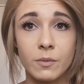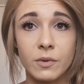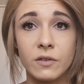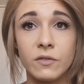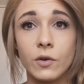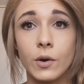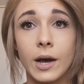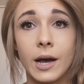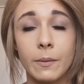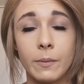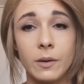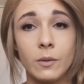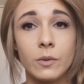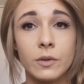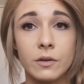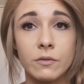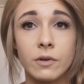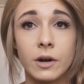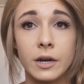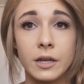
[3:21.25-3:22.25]
But if you're happy
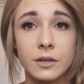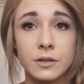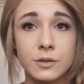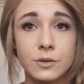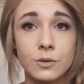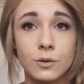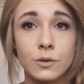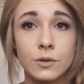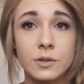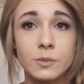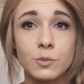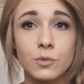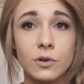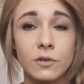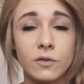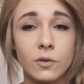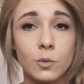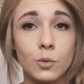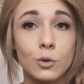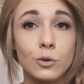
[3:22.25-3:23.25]
with a runnier sauce, more
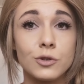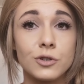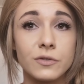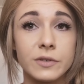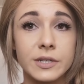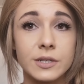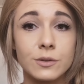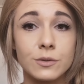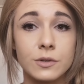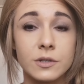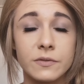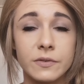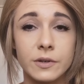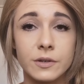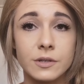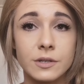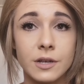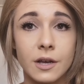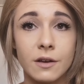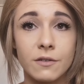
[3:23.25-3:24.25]
of a watery sauce for
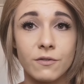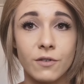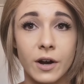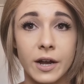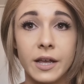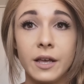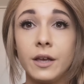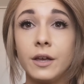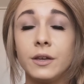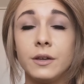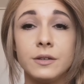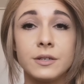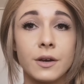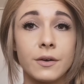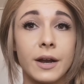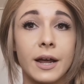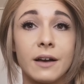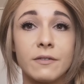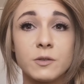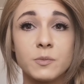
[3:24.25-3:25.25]
your stir fry, you
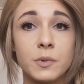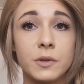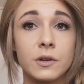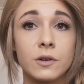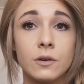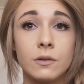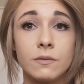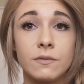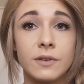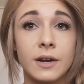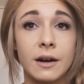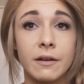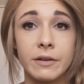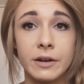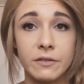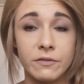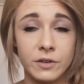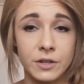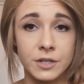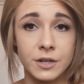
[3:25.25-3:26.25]
don't have to put the corn flour
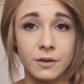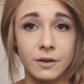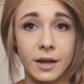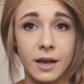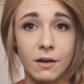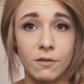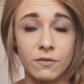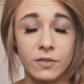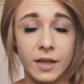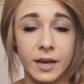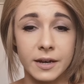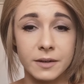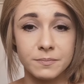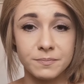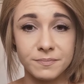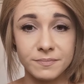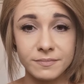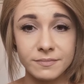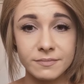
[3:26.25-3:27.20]
in if you don't have that.